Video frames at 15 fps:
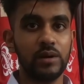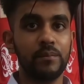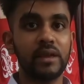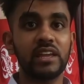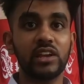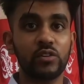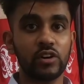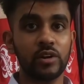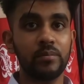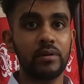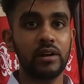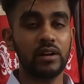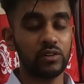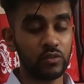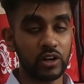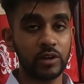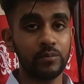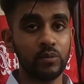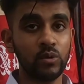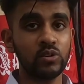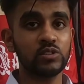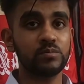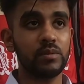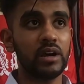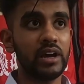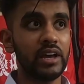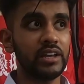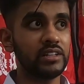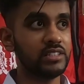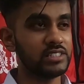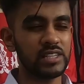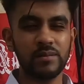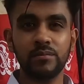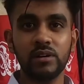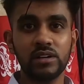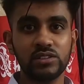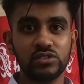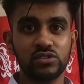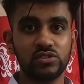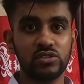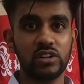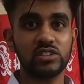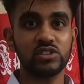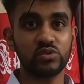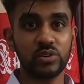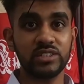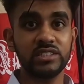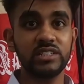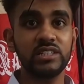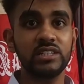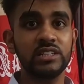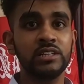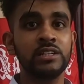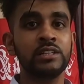making cricket balls by December 2020.